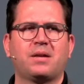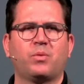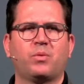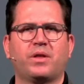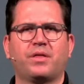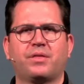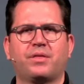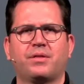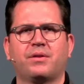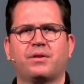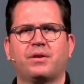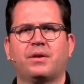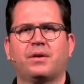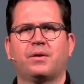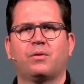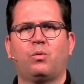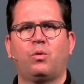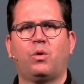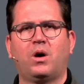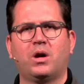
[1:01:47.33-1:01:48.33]
with
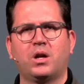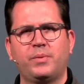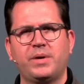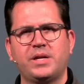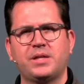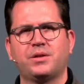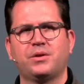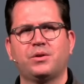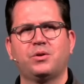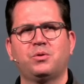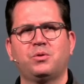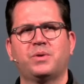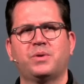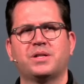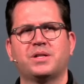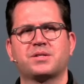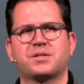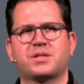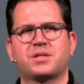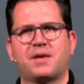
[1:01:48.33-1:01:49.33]
what do we do when
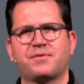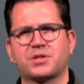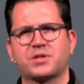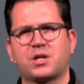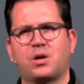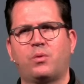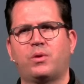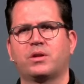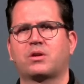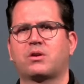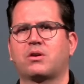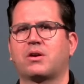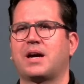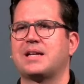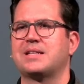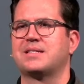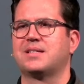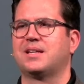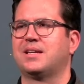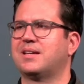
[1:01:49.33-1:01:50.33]
stuff's going
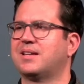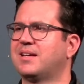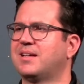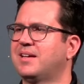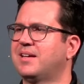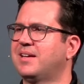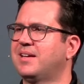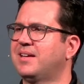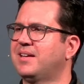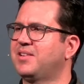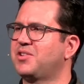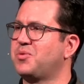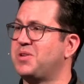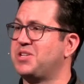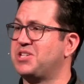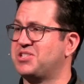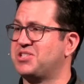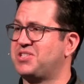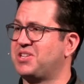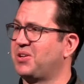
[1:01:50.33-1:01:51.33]
crazy? Do we
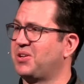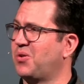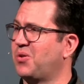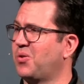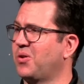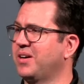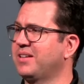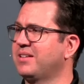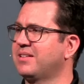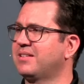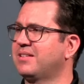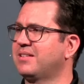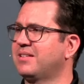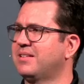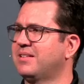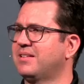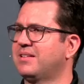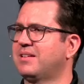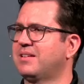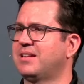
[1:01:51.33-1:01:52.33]
just ignore it?
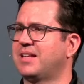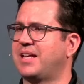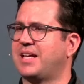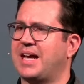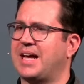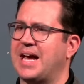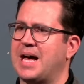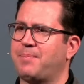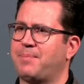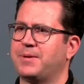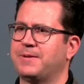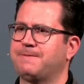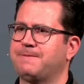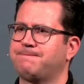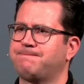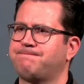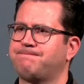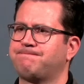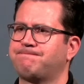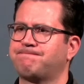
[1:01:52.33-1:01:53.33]
Let it happen?
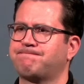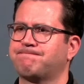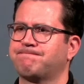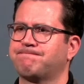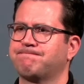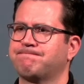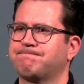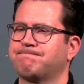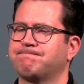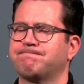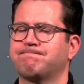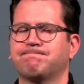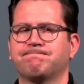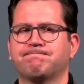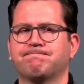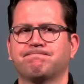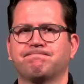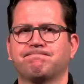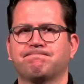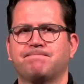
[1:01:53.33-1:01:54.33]

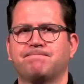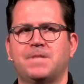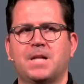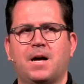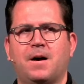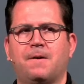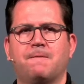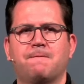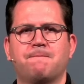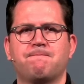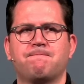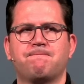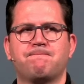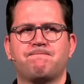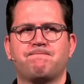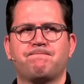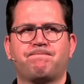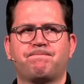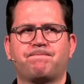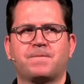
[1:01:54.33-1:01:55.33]
No.
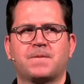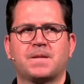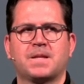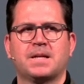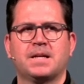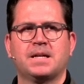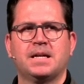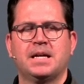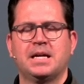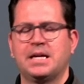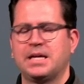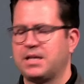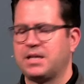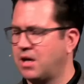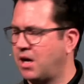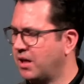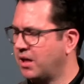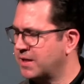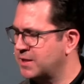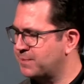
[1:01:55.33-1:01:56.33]

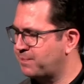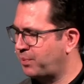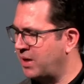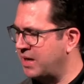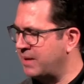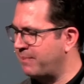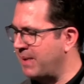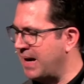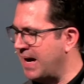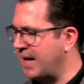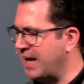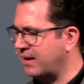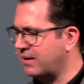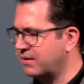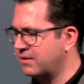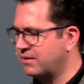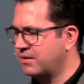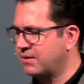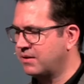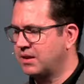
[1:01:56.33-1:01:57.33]
Y'all, let's bring back
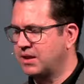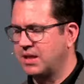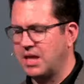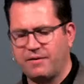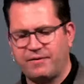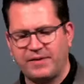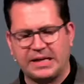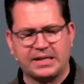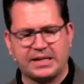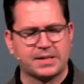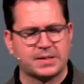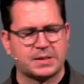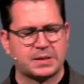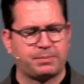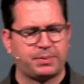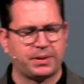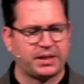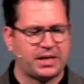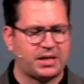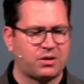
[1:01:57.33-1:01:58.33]
loving
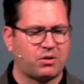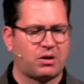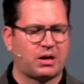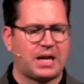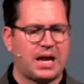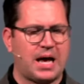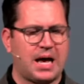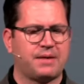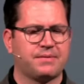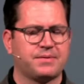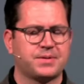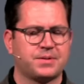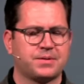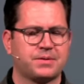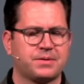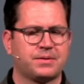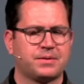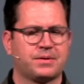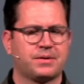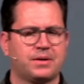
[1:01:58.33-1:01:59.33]
discipline into our lives.
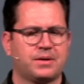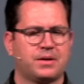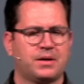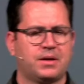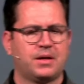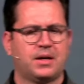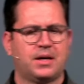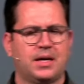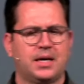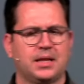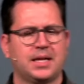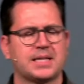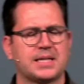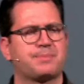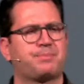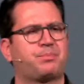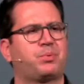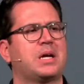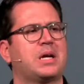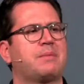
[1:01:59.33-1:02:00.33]
Let's
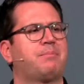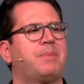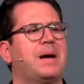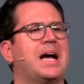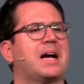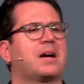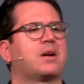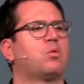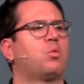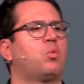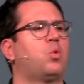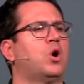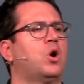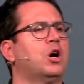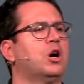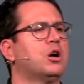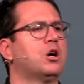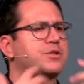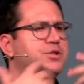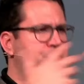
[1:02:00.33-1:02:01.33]
bring back
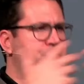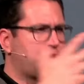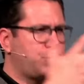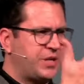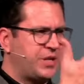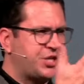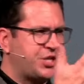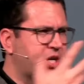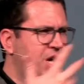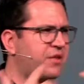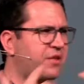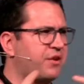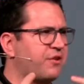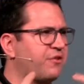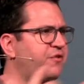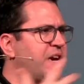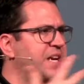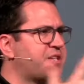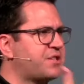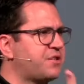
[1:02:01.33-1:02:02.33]
words to each other
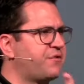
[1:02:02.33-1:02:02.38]
face to